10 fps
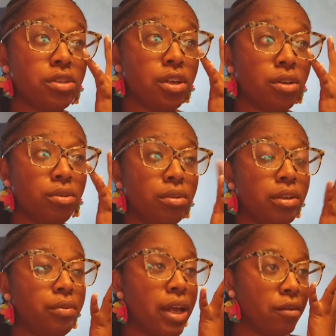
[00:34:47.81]
So
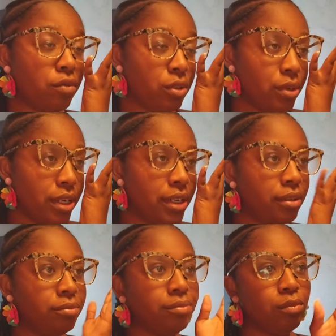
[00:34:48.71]
if we had flew
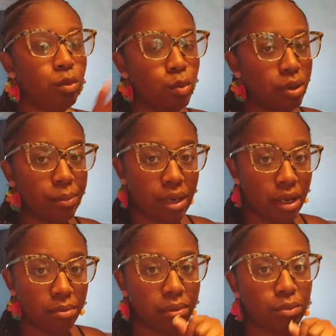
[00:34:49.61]
here, we would have been
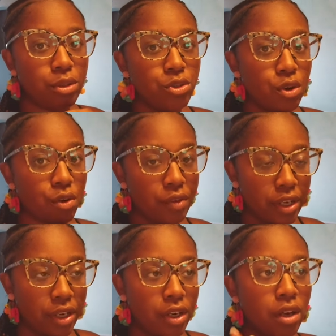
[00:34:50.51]
up, but we drove
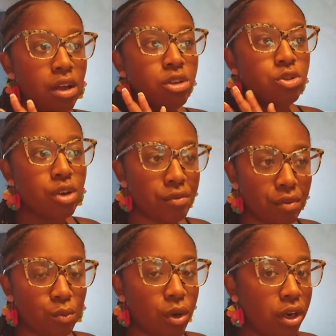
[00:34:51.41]
here straight
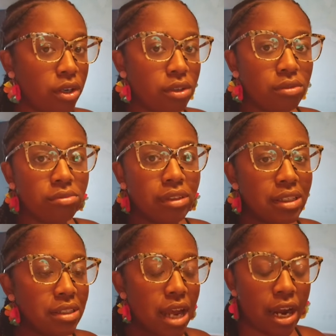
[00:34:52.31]
from work.
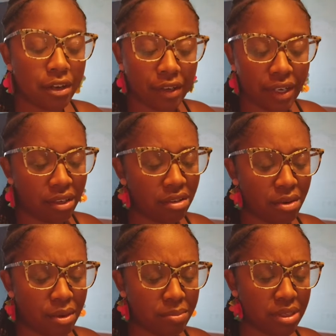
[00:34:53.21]
It's tiring, you
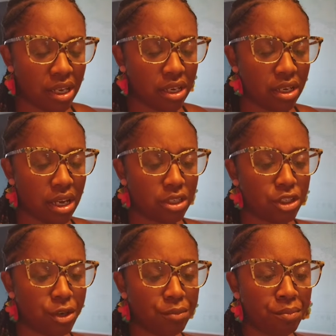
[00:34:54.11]
know what I'm saying? And
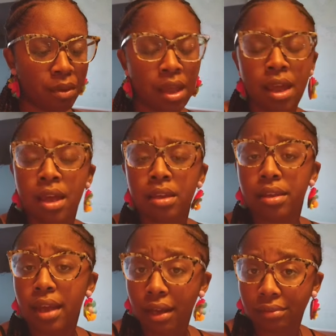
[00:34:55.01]
so
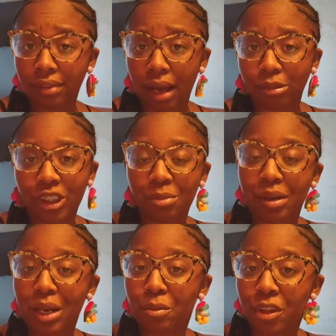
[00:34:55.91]
yeah, I will
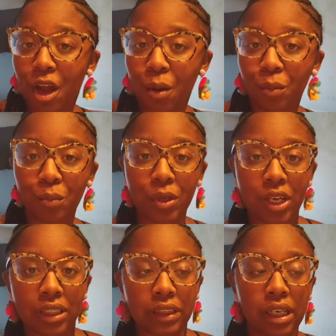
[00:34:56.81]
check back in with y'all when we
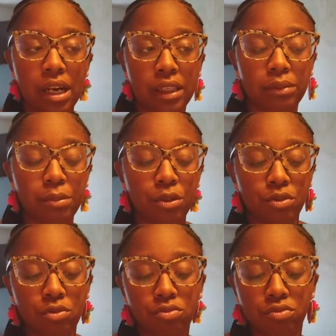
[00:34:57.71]
get to the next
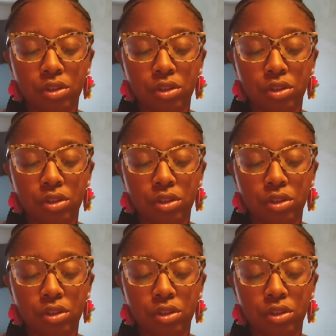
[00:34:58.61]
move.